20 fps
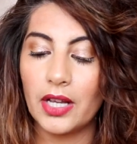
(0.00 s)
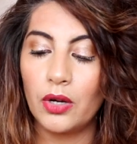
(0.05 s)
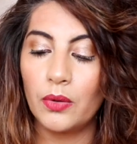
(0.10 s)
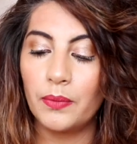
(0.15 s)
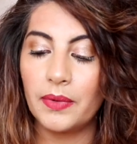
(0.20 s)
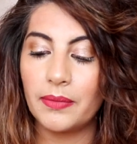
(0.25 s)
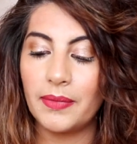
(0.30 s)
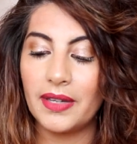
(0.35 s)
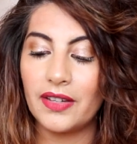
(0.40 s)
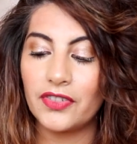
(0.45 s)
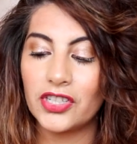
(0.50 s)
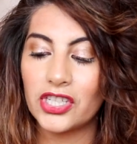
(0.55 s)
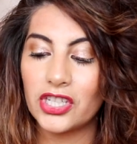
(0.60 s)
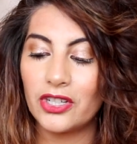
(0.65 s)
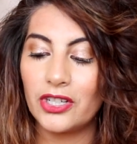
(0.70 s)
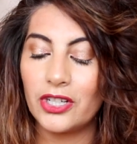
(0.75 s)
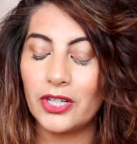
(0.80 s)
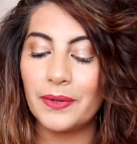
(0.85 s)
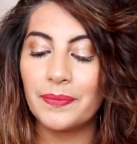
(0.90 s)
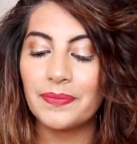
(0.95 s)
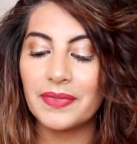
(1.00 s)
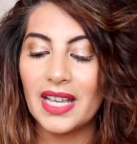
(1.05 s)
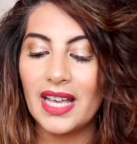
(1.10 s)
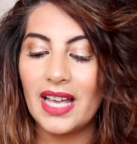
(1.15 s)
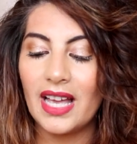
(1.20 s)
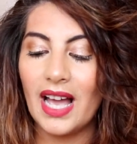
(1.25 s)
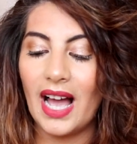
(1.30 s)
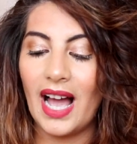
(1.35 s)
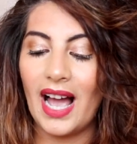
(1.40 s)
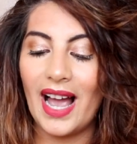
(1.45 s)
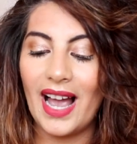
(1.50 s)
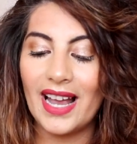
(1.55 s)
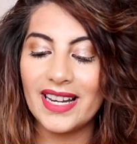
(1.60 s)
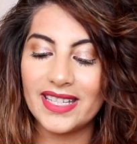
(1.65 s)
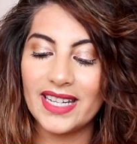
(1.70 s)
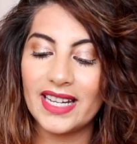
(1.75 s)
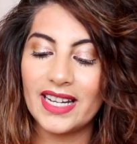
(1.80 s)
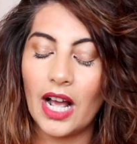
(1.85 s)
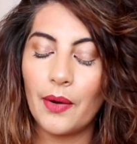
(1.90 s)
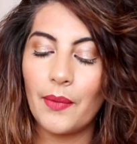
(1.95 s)
home with me for sure. I
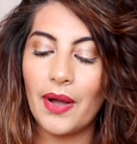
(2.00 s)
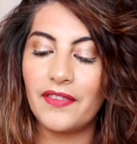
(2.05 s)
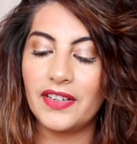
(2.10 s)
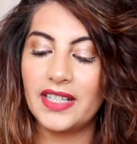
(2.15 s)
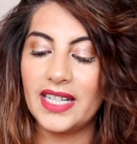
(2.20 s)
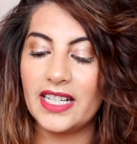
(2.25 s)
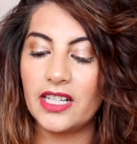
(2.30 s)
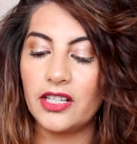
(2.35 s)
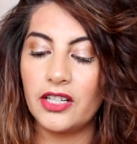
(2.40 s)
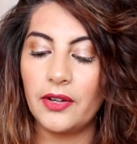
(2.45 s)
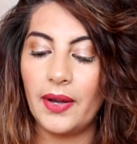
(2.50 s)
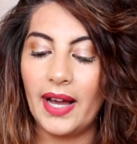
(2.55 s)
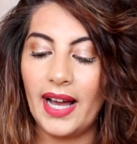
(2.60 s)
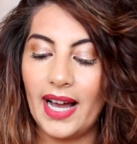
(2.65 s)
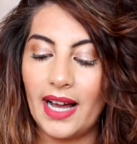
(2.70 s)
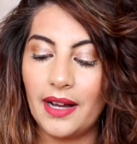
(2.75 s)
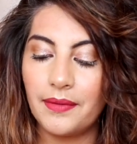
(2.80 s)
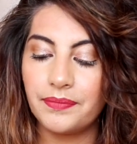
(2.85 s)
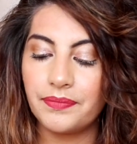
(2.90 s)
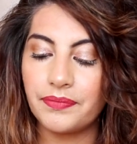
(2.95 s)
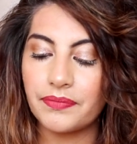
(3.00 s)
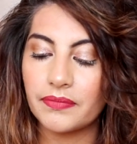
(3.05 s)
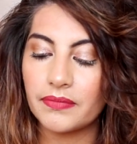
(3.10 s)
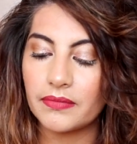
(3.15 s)
did, however, need a new hat.